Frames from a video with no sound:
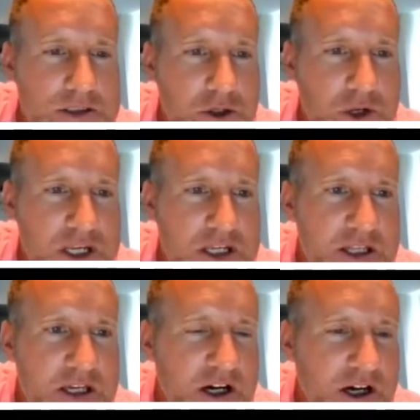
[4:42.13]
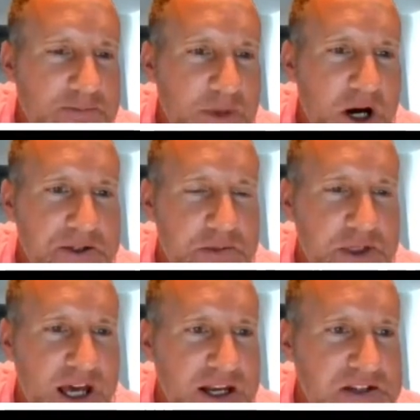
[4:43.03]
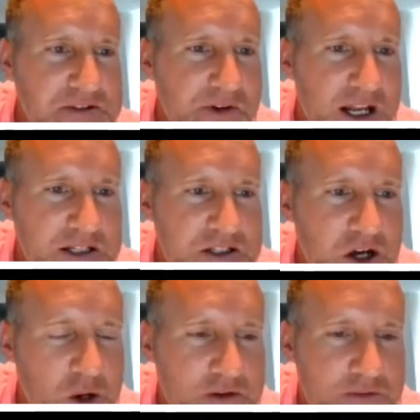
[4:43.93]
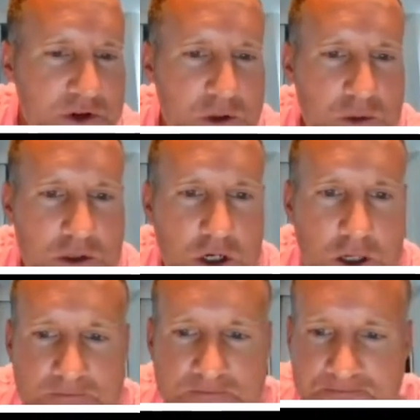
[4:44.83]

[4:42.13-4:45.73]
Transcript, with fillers: So here they are, Bartleby and his friends going for a walk.